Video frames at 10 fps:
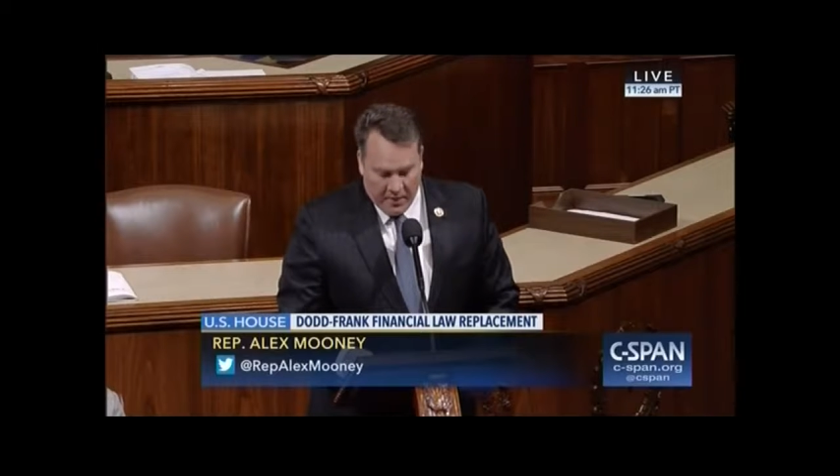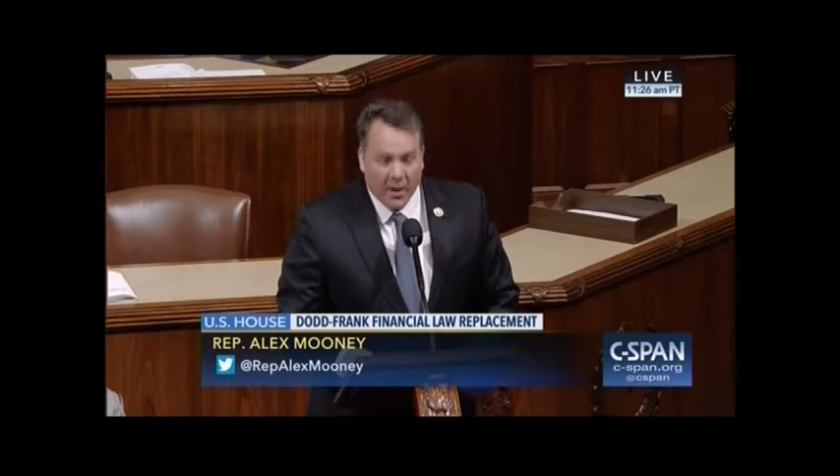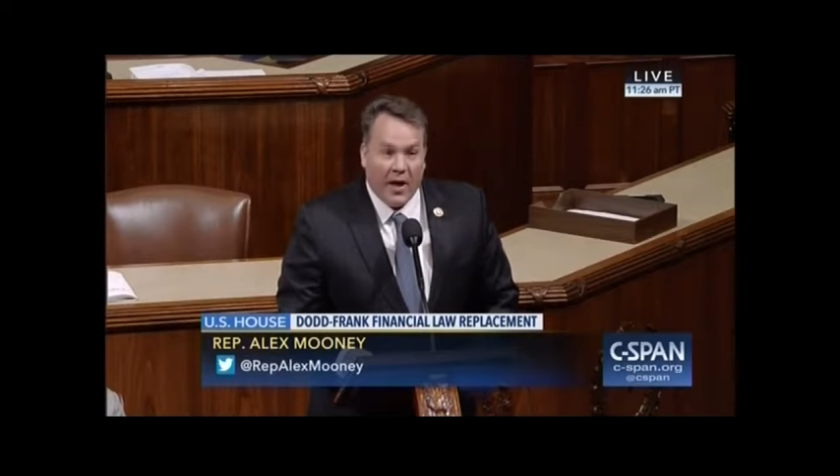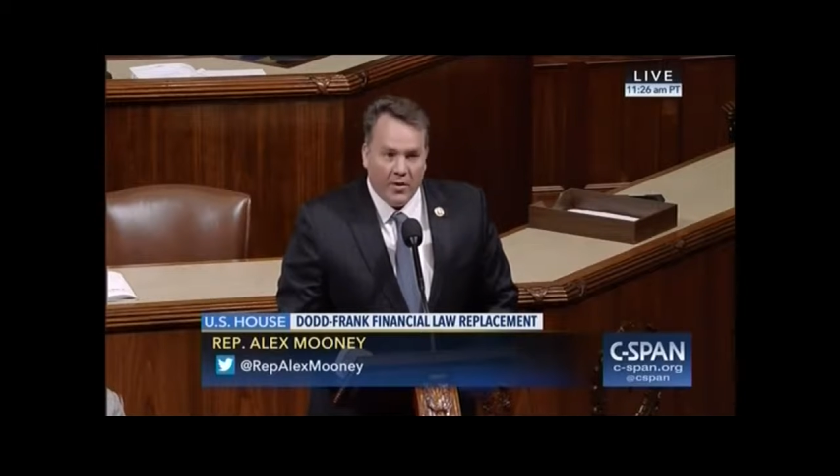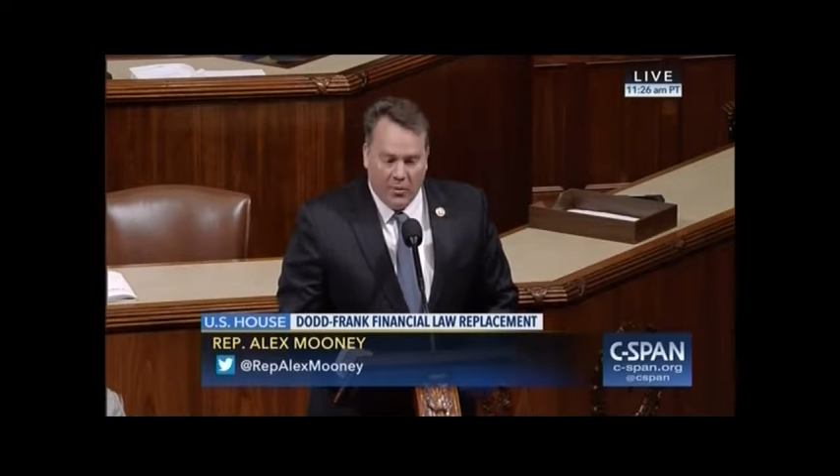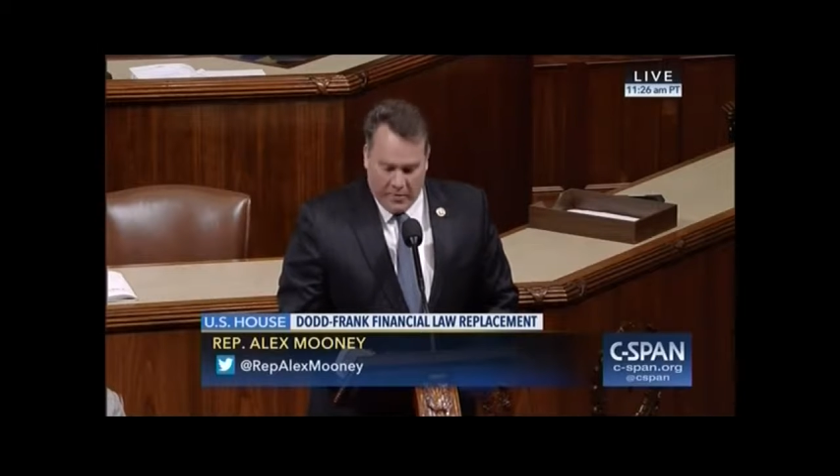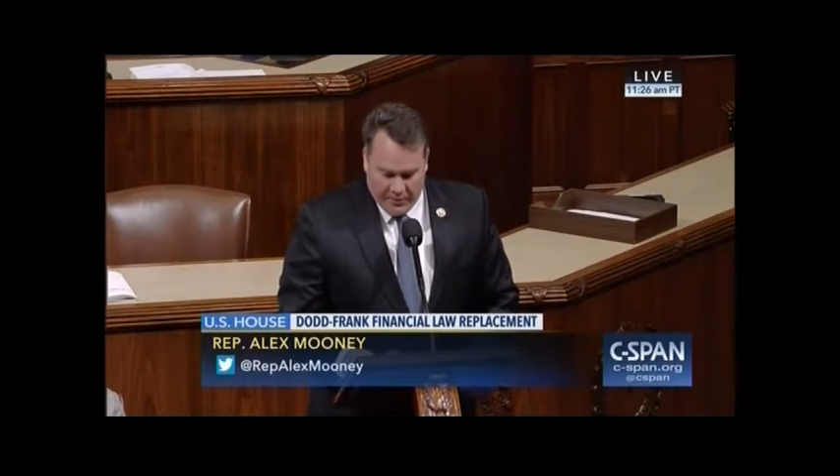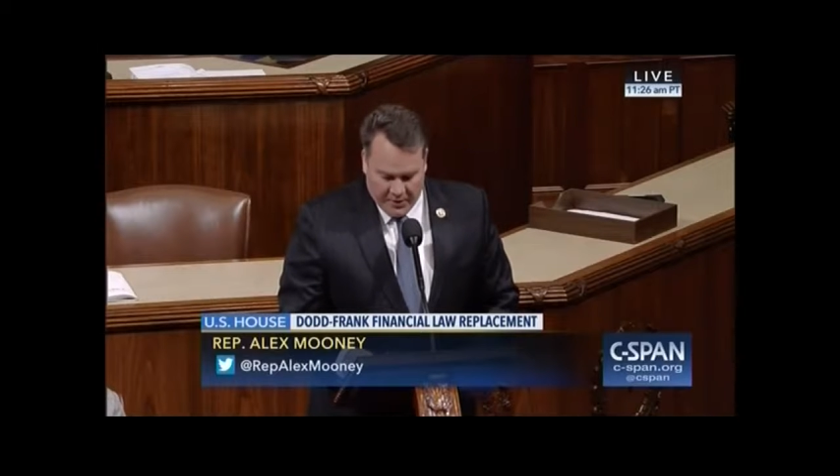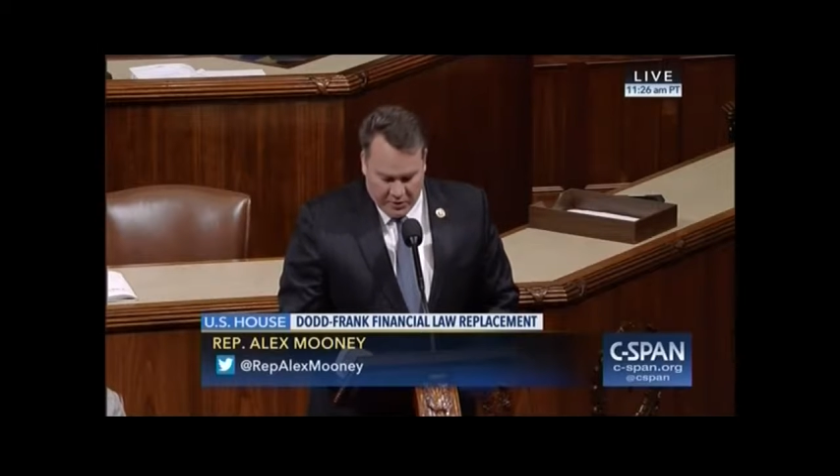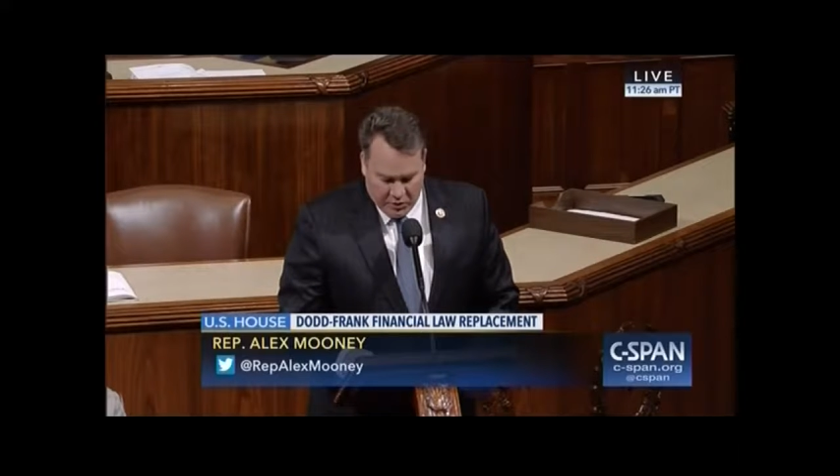I know that
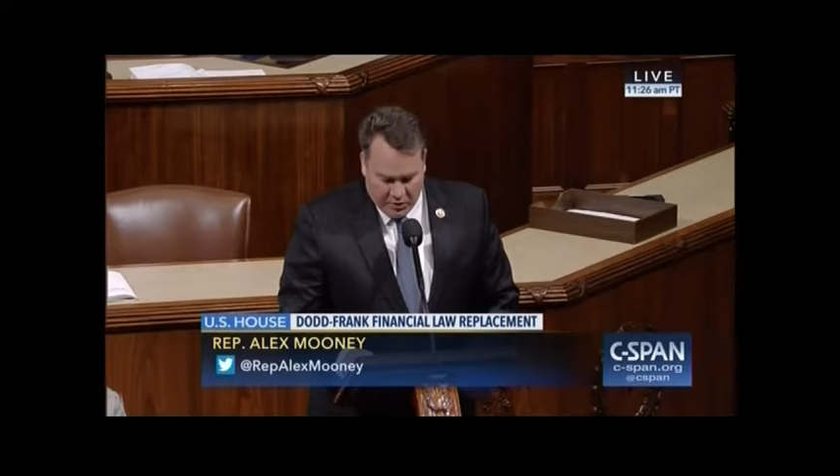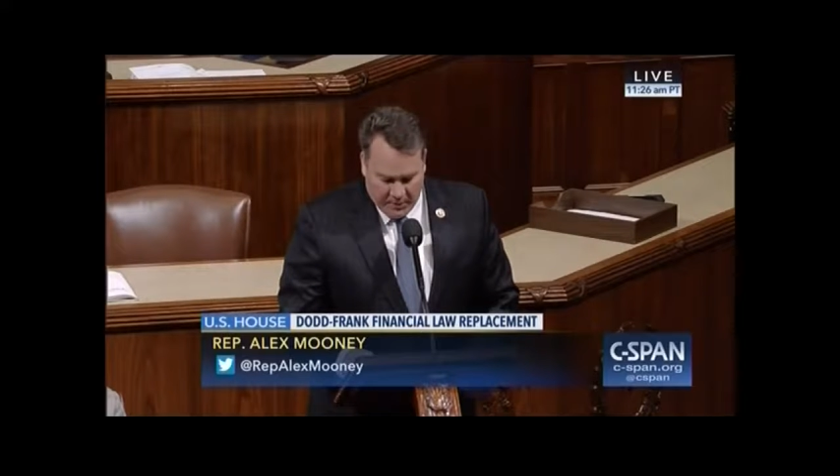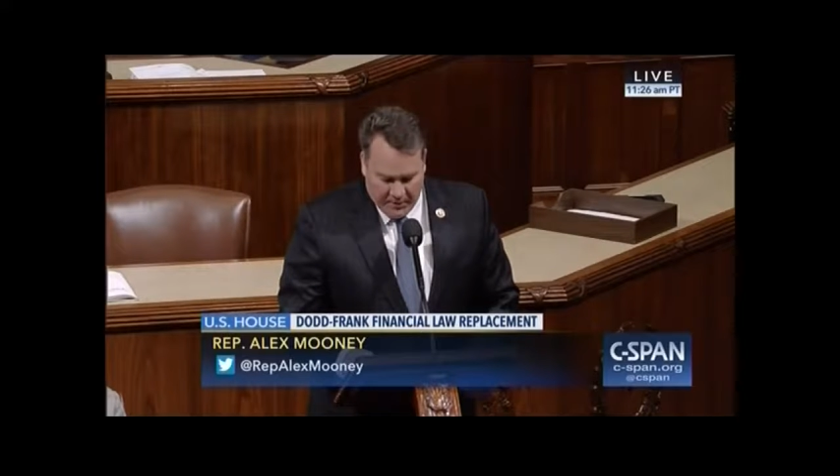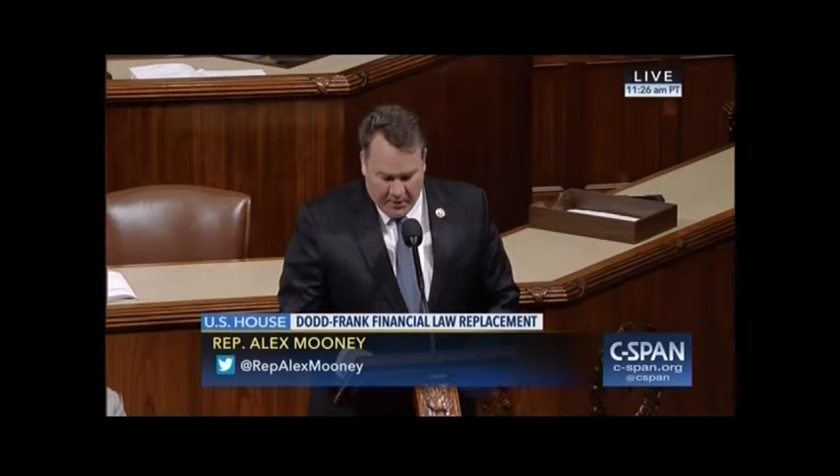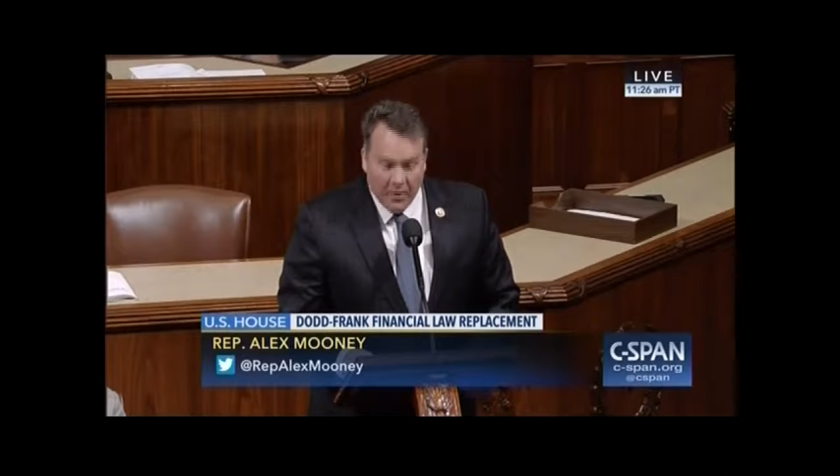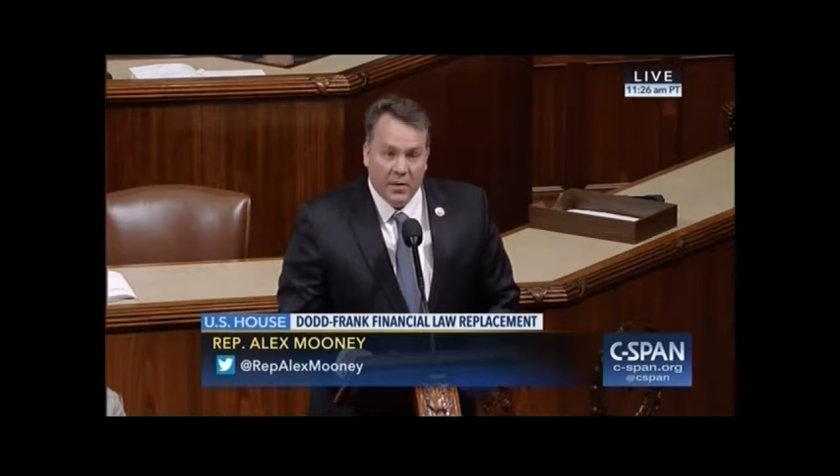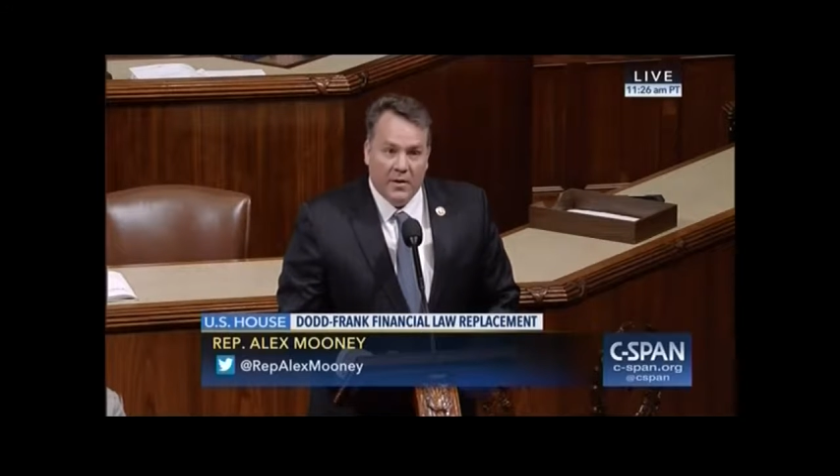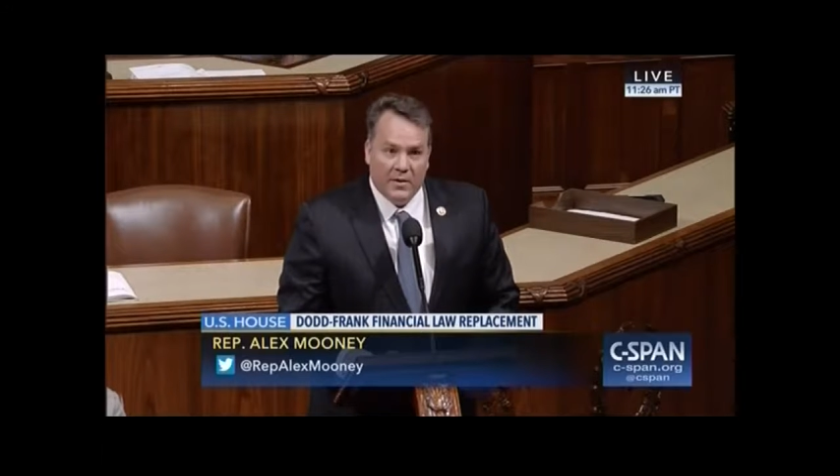President Trump is